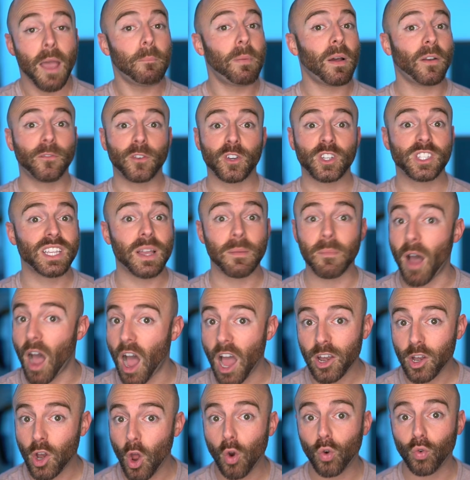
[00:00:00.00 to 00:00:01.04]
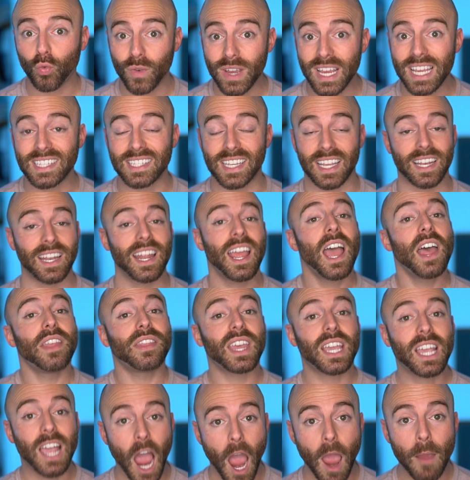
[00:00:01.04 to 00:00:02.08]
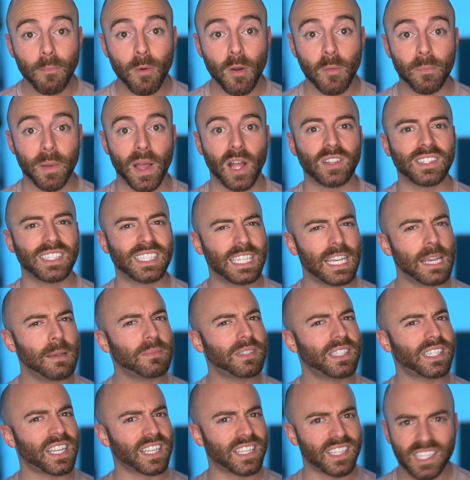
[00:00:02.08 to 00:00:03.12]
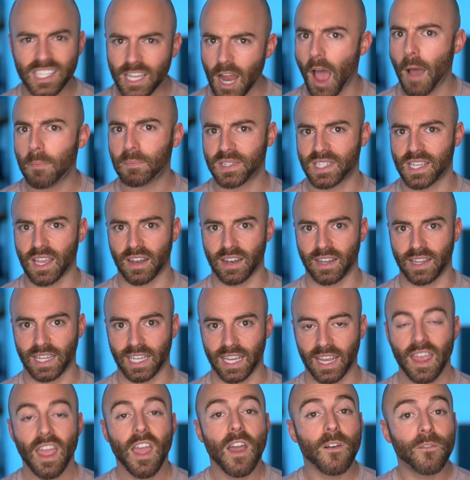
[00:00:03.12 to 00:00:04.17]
but for some unknown reason, the Kuiper Belt seems to stop suddenly,